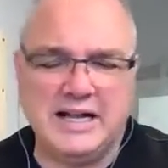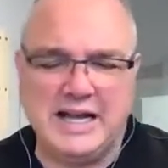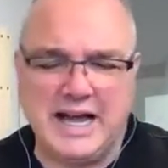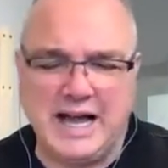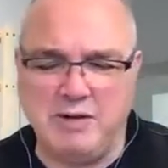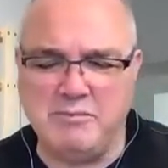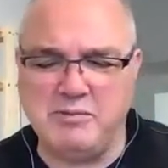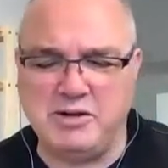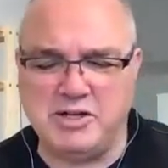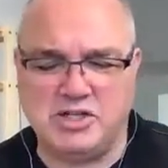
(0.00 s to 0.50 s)

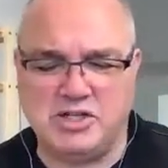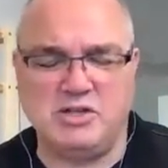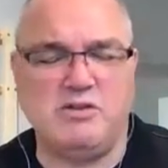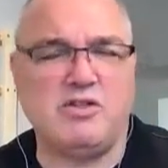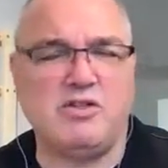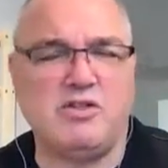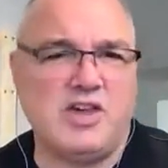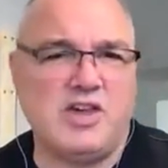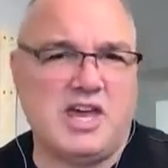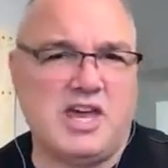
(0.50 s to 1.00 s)
How much do you
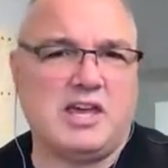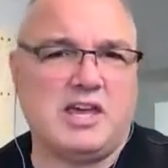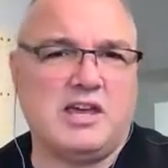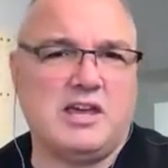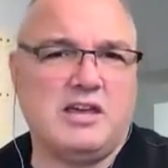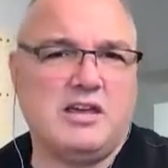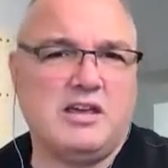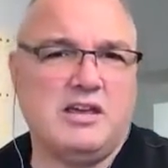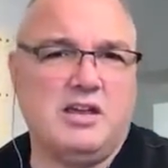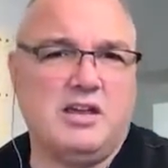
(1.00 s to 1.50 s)
think,
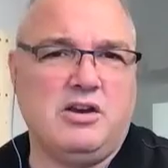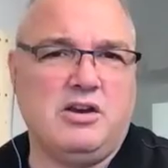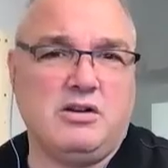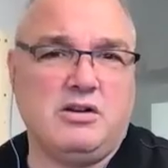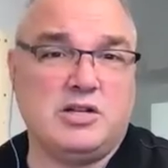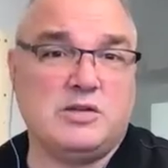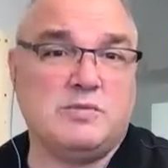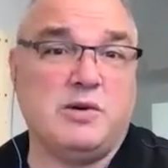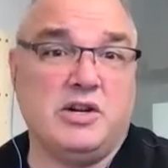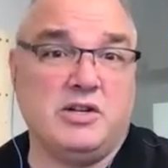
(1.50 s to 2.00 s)
in your
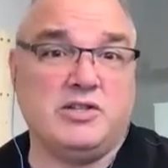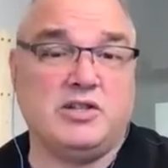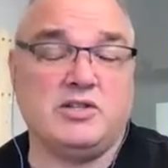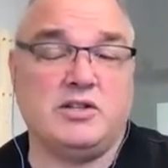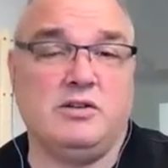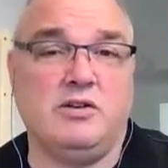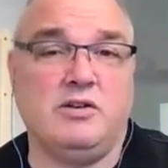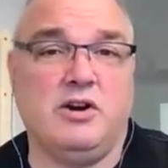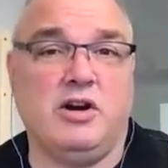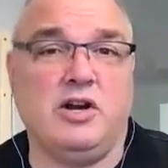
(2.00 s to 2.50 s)
experience as a
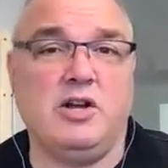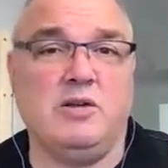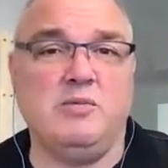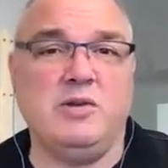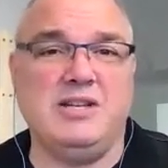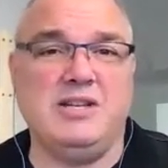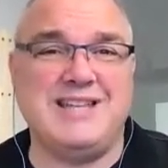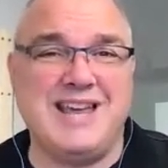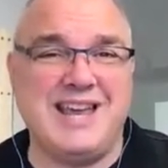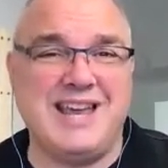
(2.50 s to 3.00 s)
lawyer, could
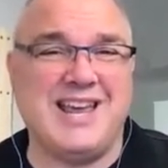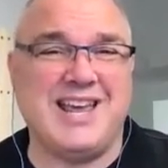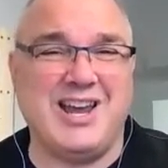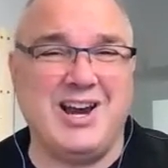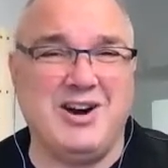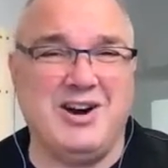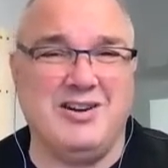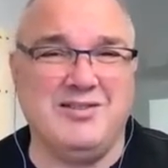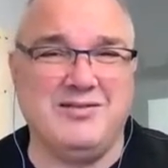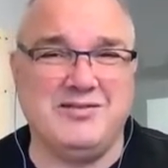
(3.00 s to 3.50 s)
be taken
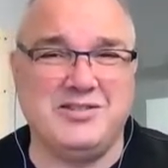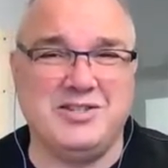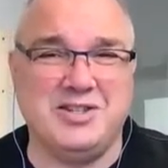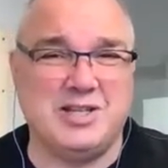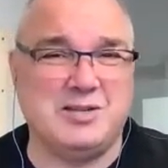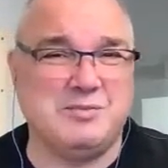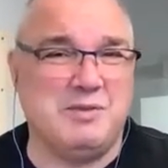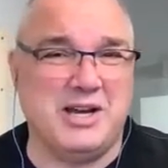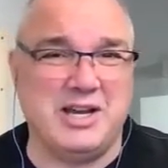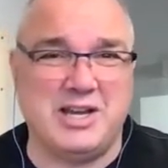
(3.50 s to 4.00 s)
care of
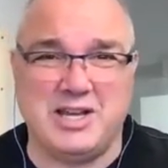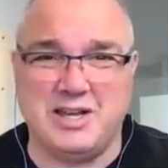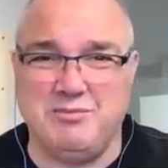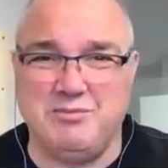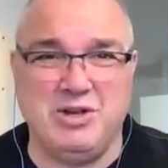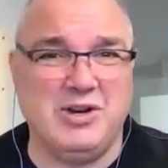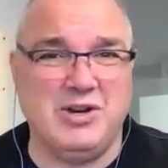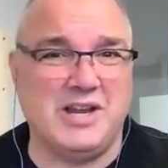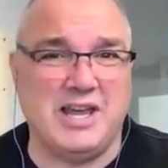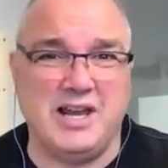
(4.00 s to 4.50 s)
just by
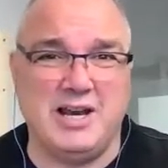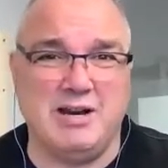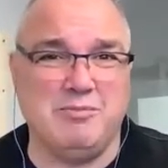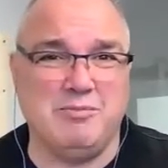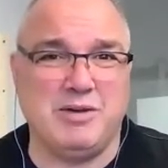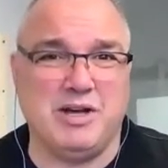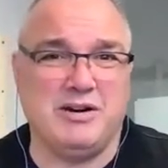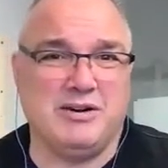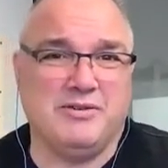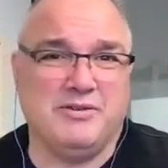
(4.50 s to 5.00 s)
communicating
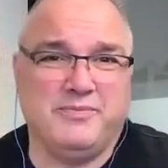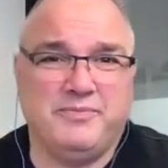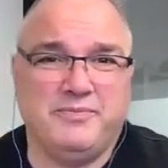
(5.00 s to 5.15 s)
better?